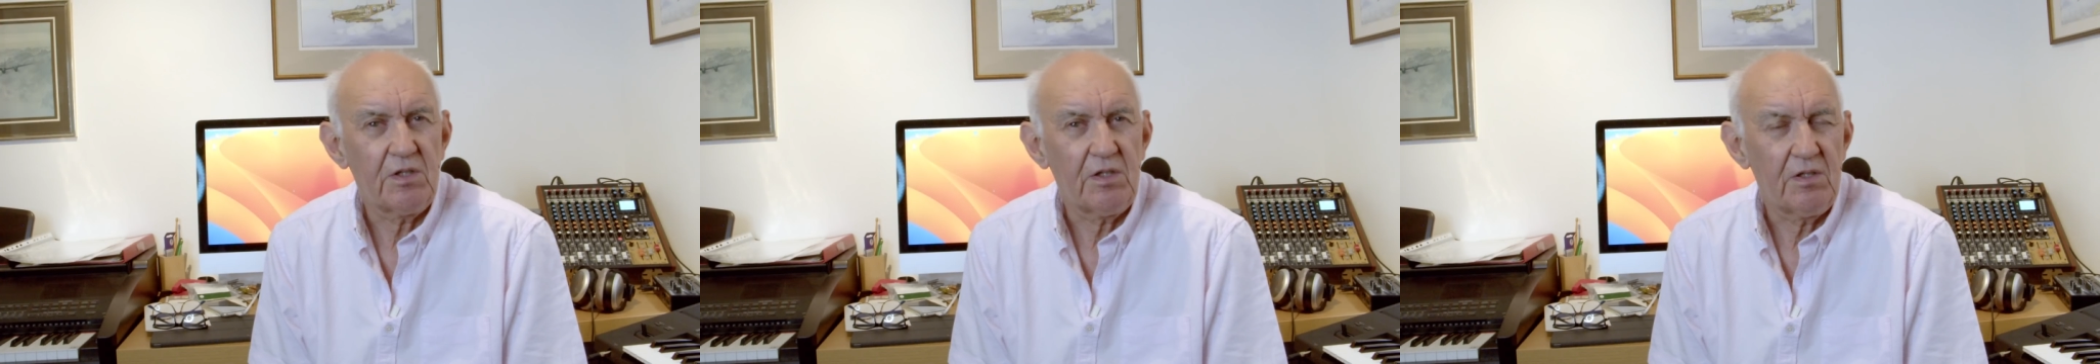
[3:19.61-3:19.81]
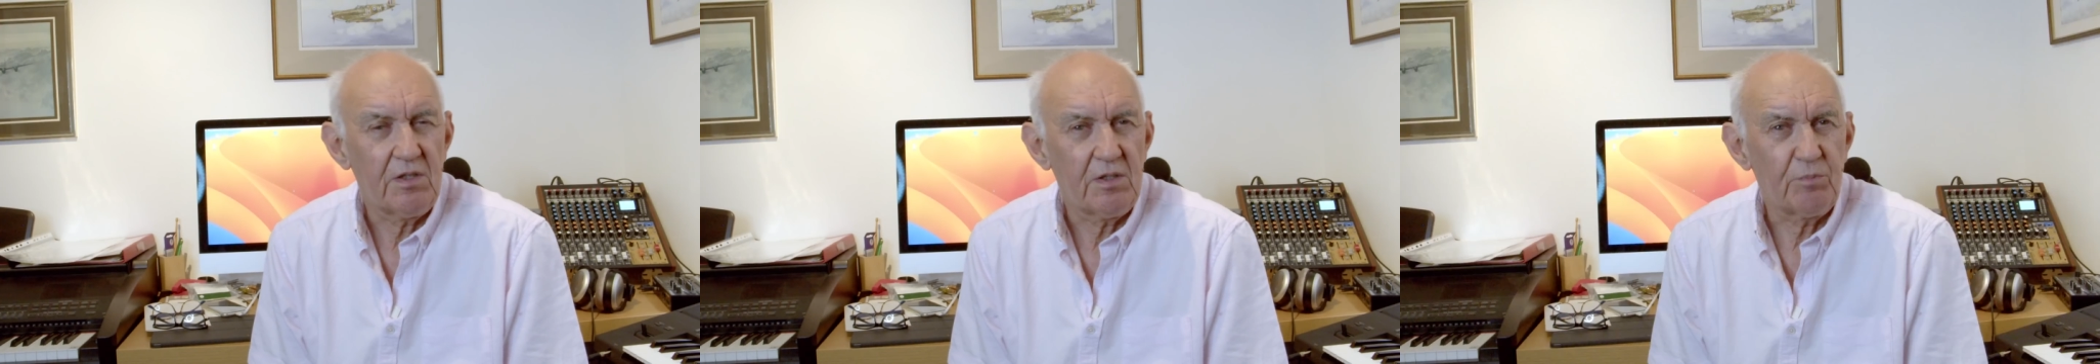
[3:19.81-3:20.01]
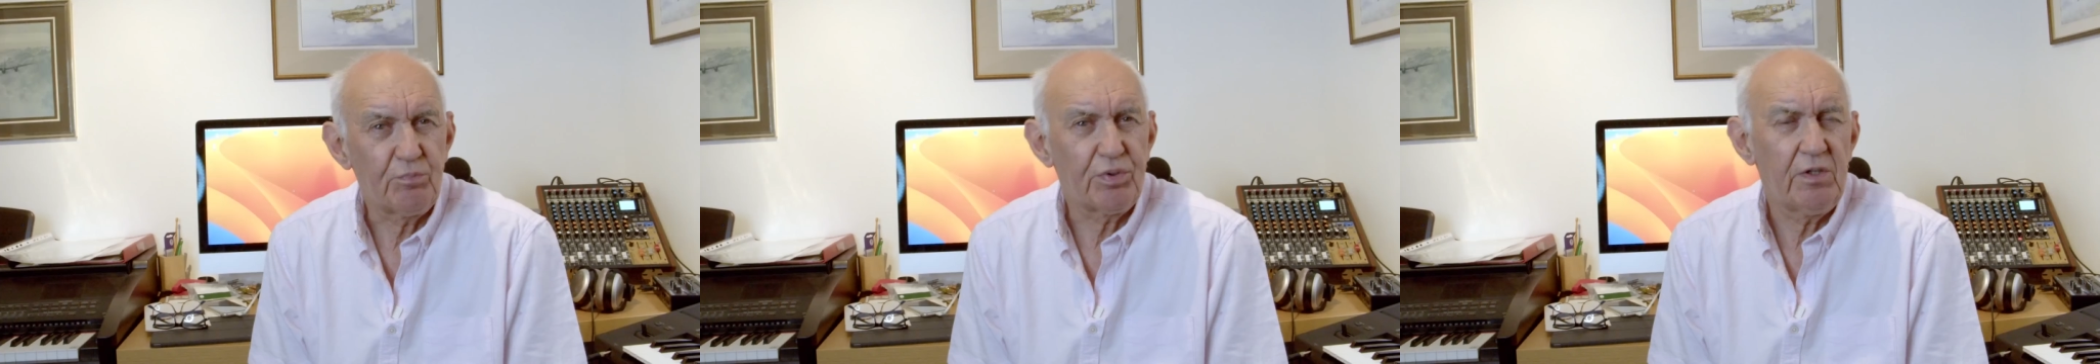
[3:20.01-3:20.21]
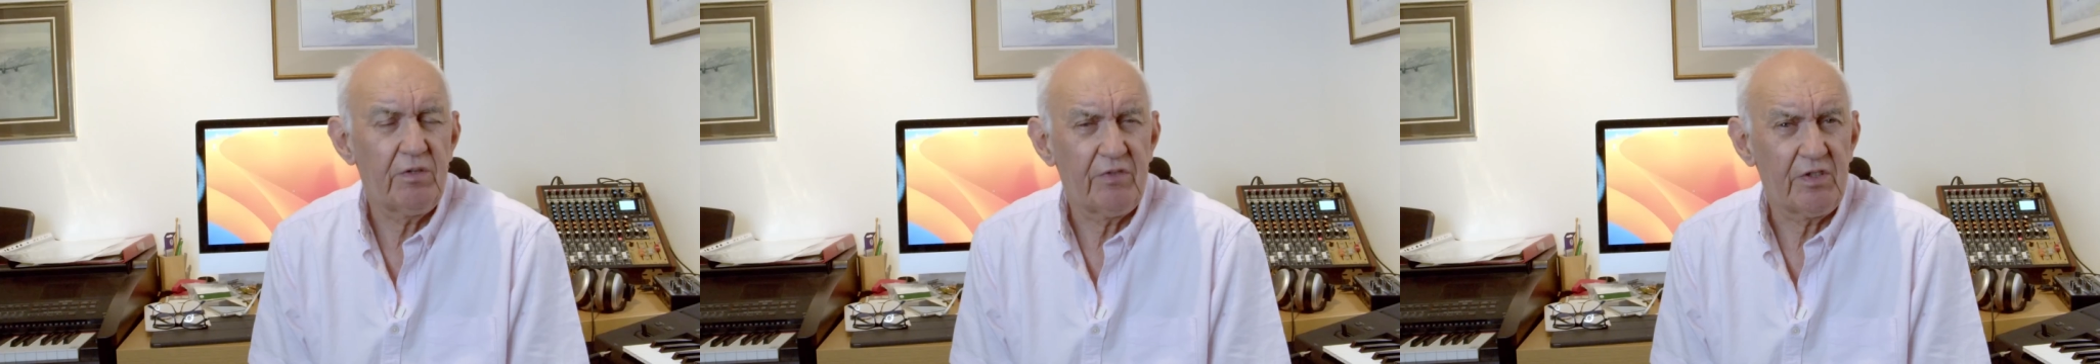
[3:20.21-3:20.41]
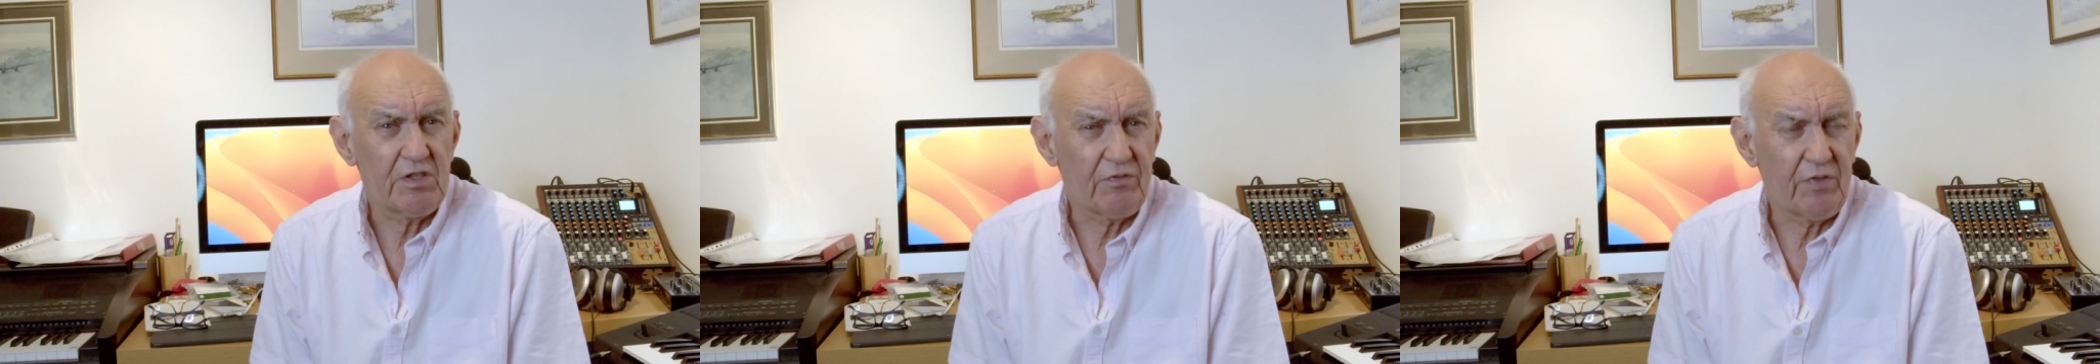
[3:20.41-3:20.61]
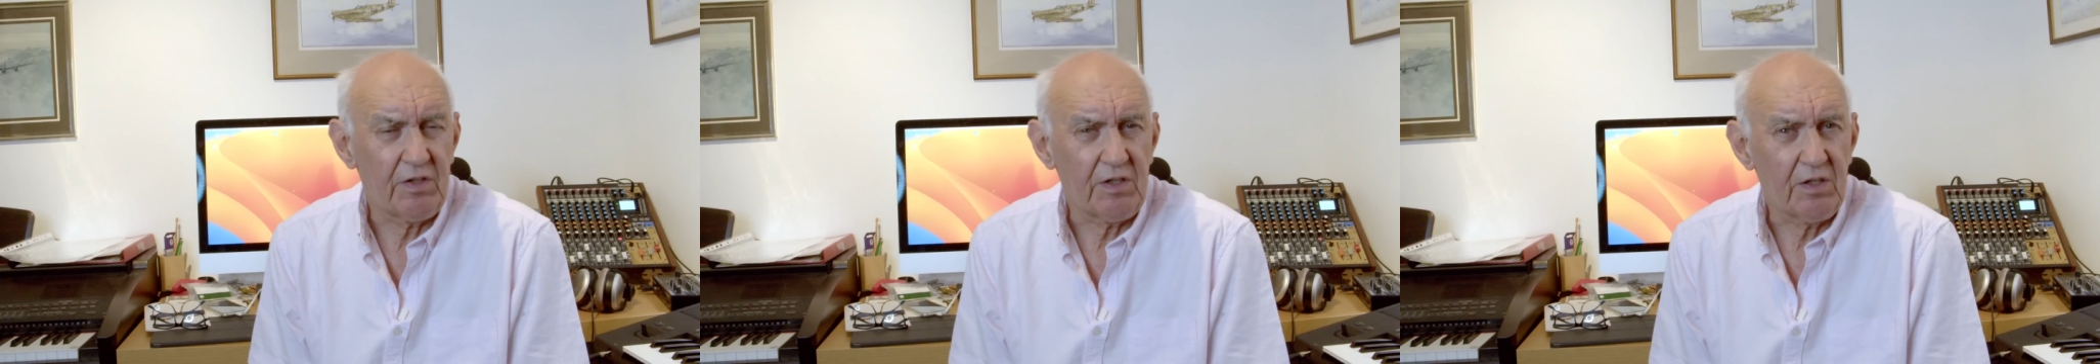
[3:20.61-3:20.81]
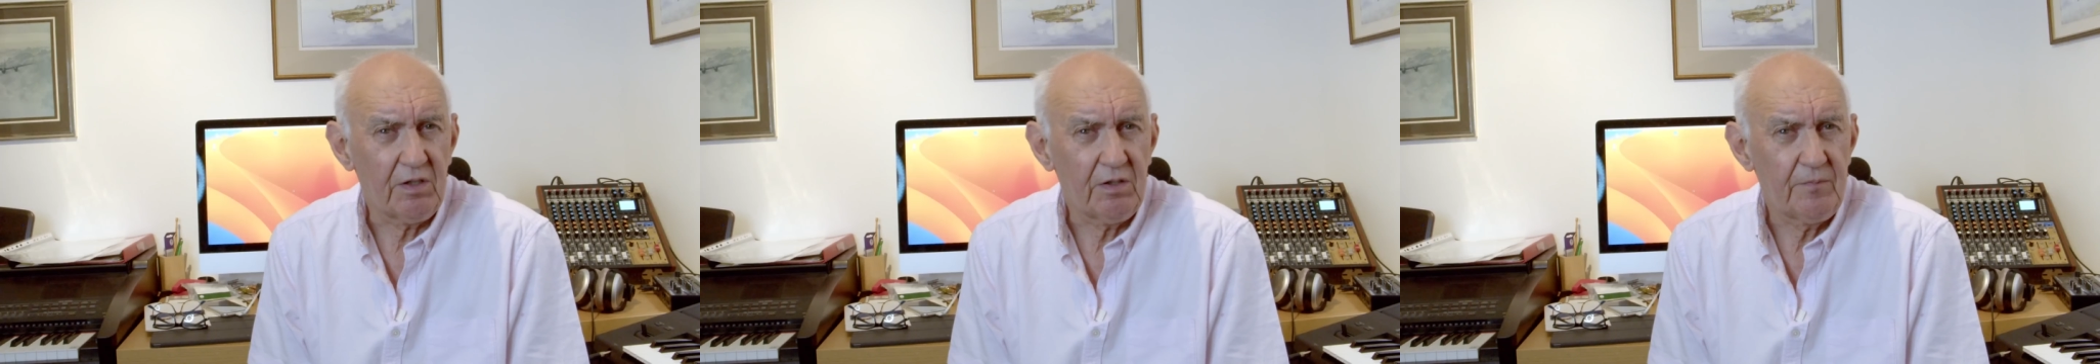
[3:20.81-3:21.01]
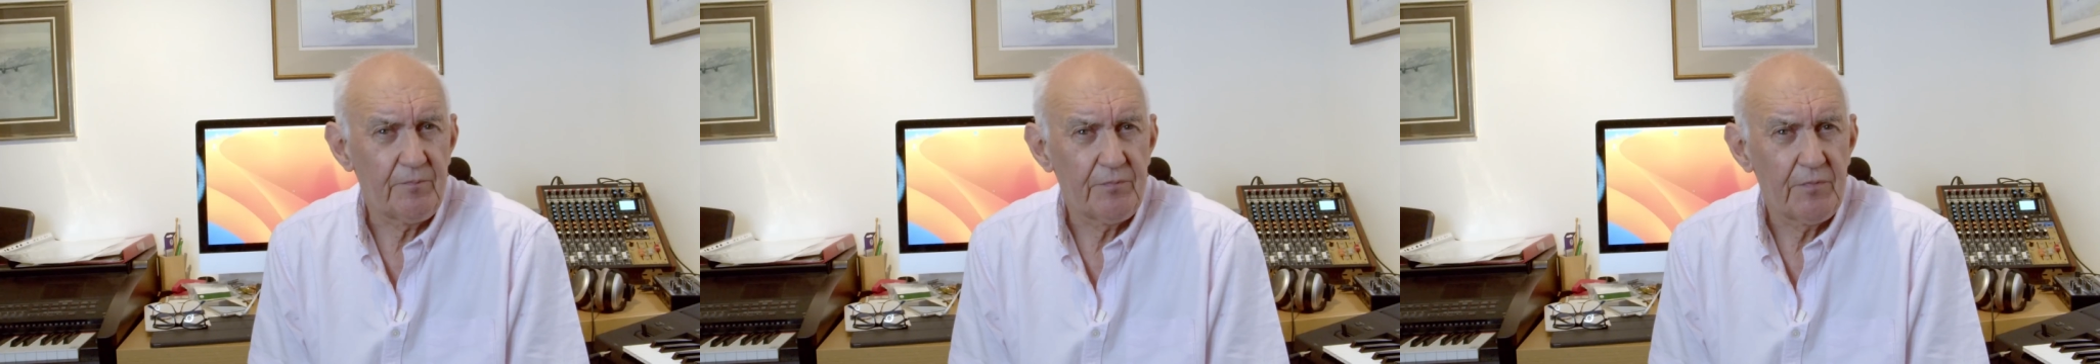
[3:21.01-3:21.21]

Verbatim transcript: in the previous video,